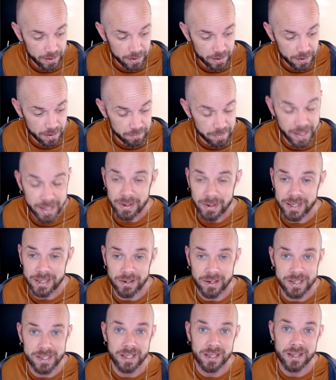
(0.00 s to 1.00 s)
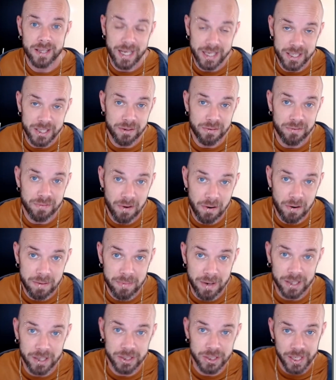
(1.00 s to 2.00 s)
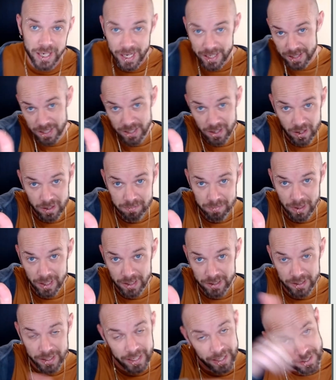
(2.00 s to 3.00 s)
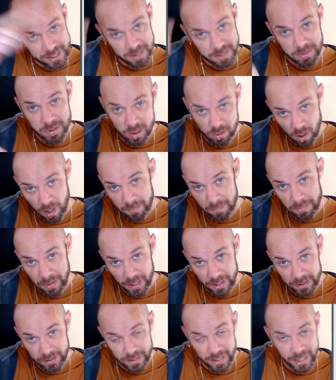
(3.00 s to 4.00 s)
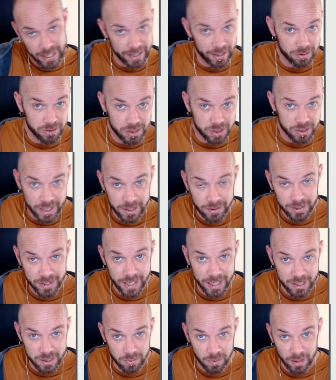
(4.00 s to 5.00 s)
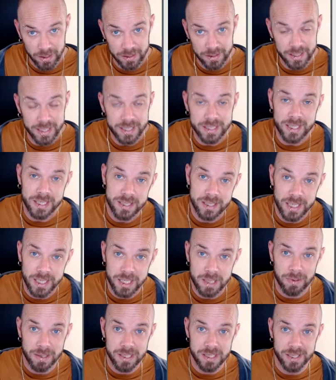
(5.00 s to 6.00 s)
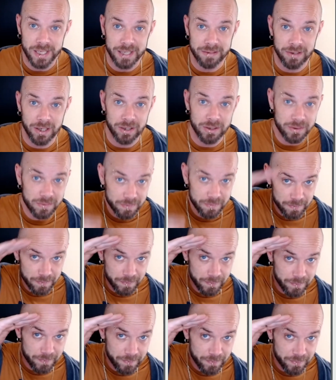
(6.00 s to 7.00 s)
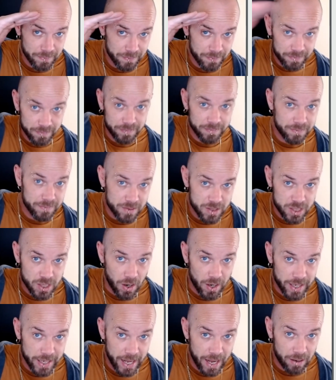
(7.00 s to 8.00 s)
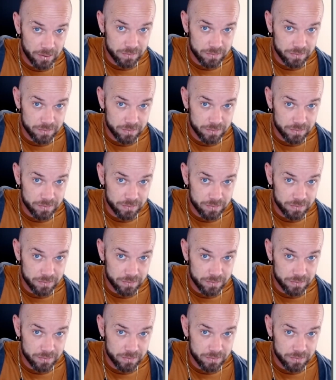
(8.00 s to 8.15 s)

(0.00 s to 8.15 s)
But anyway guys, thank you very much. Hit the like button, hit the subscribe button, and I'll see you on the next one. This is 6 Plus Stevo, signing out.